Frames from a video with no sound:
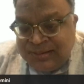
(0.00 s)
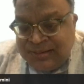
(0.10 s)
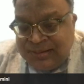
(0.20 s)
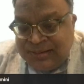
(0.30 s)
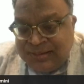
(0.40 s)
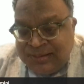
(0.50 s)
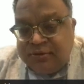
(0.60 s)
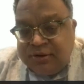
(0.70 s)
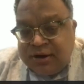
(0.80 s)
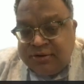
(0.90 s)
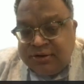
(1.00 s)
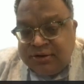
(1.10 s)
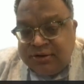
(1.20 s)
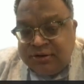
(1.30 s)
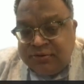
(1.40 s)
that you want to
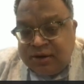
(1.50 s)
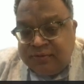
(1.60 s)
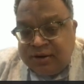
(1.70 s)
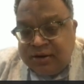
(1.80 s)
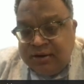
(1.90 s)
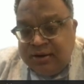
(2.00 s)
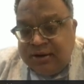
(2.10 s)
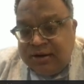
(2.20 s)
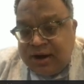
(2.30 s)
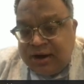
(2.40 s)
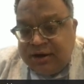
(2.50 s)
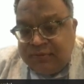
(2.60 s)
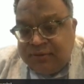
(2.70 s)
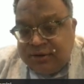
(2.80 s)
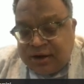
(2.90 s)
transit, you have a
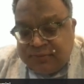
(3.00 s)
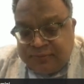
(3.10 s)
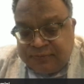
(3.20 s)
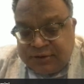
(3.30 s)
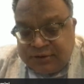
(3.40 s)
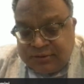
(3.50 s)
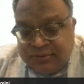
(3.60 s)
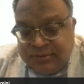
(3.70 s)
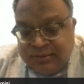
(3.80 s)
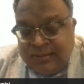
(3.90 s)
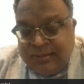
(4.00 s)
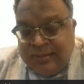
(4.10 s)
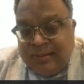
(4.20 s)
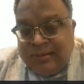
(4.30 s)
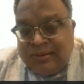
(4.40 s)
liking for that profession.
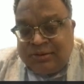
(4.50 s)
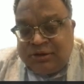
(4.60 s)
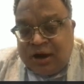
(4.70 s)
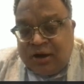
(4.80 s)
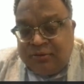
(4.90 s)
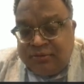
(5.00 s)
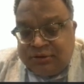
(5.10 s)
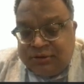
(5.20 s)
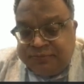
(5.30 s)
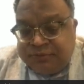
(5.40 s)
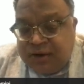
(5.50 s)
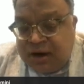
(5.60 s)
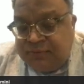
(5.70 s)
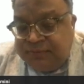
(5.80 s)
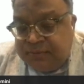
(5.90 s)
Now, if you
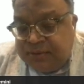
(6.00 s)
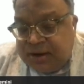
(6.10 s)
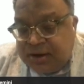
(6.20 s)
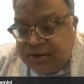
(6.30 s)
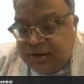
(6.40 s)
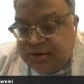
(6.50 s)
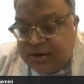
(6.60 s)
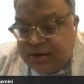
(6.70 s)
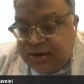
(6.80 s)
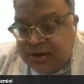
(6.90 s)
are from another